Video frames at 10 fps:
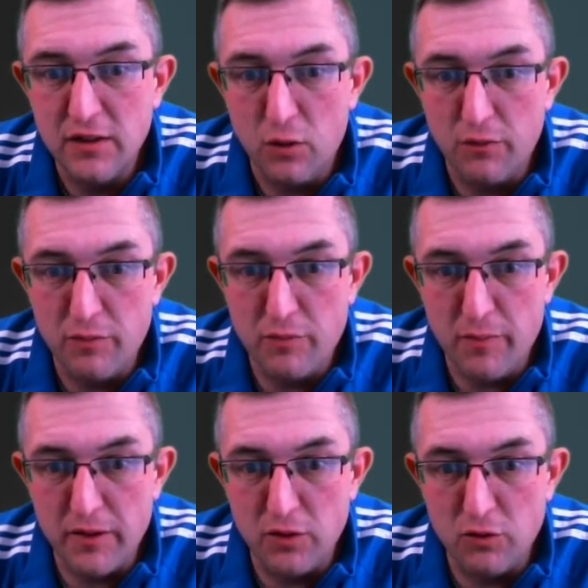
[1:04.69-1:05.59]
All the
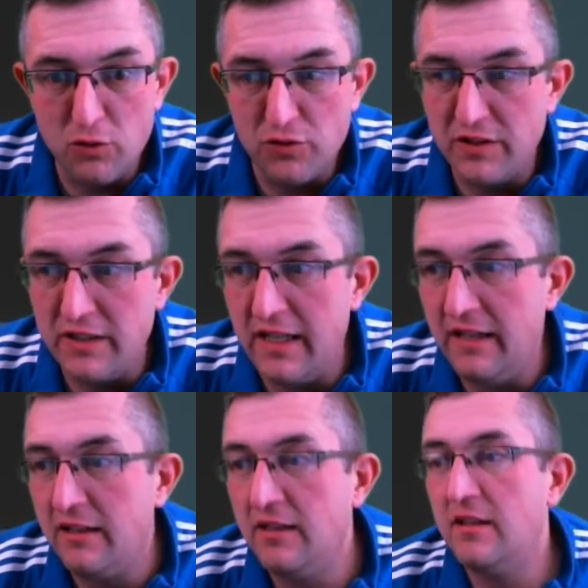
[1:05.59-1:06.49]
proper logos in
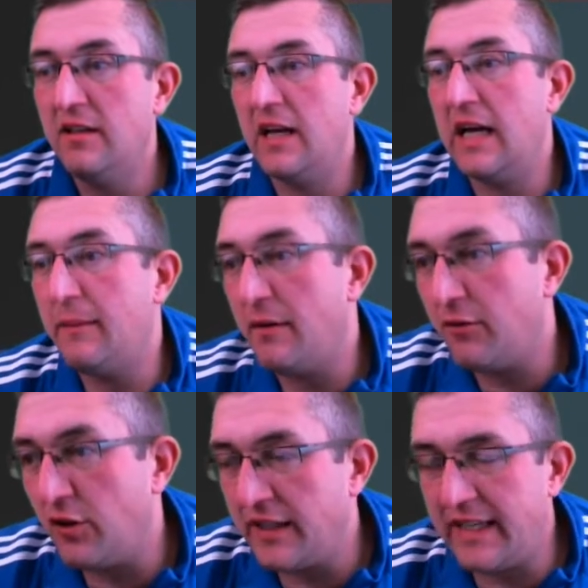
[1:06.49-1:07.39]
there. I've
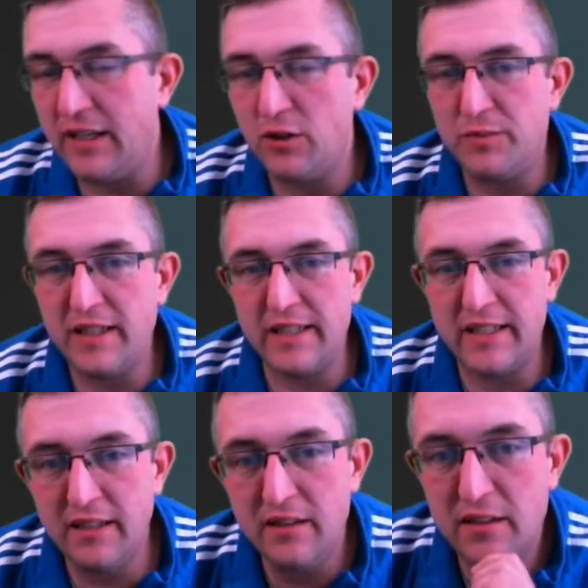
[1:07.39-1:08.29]
got the kit update
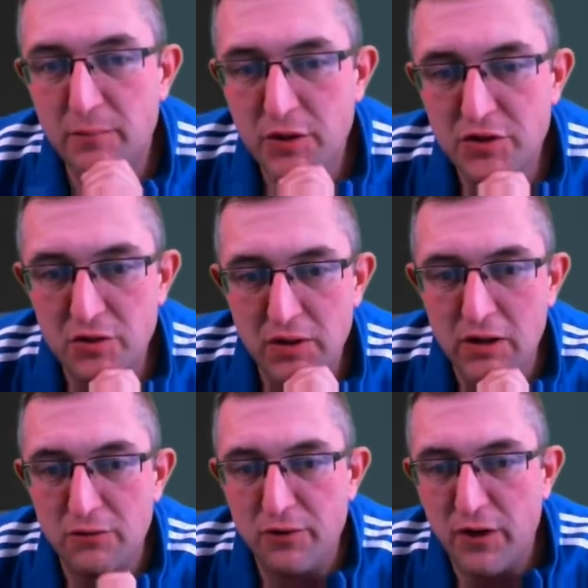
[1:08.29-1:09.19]
in. I'm not sure
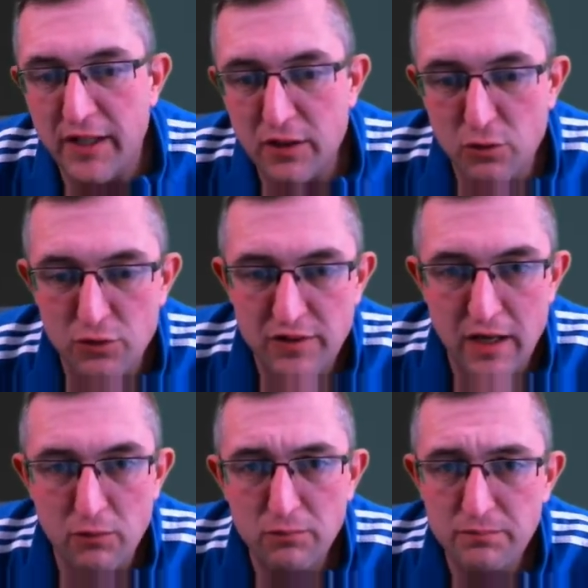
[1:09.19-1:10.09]
how far that goes
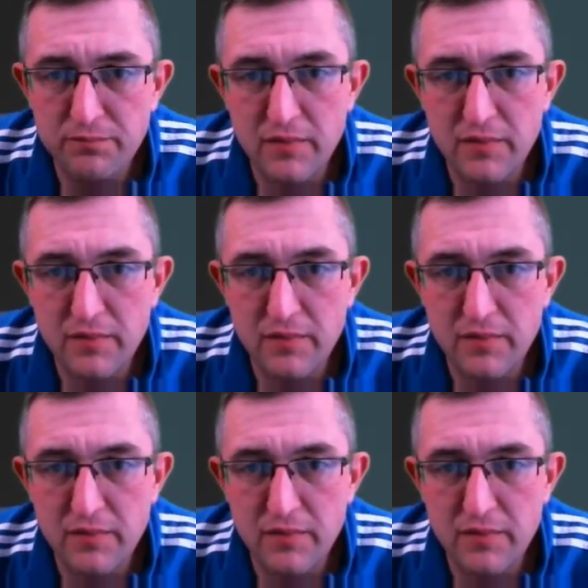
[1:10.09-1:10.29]
down.